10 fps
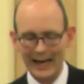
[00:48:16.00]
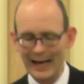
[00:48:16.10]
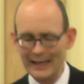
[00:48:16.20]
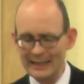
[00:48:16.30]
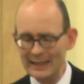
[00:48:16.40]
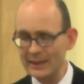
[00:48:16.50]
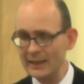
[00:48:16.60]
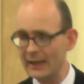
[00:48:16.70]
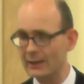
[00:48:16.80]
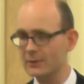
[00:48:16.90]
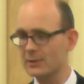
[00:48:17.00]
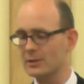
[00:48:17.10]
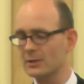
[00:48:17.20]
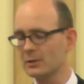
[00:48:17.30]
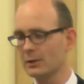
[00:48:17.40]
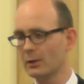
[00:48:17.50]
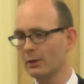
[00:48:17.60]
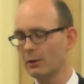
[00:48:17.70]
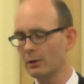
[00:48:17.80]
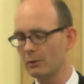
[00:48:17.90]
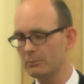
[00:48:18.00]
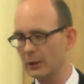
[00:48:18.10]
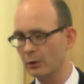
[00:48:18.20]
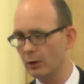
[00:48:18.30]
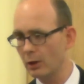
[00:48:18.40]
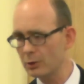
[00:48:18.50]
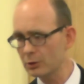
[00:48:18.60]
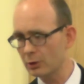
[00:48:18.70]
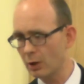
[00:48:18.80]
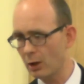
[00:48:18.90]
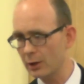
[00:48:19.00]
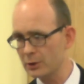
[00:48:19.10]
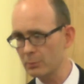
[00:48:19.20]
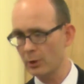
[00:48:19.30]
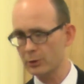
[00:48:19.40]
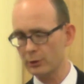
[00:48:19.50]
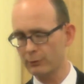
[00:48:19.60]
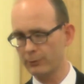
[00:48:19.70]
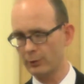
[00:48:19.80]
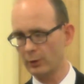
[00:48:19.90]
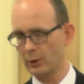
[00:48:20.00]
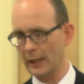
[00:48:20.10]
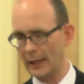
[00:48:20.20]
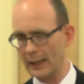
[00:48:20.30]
and he thinks, because God is merciful,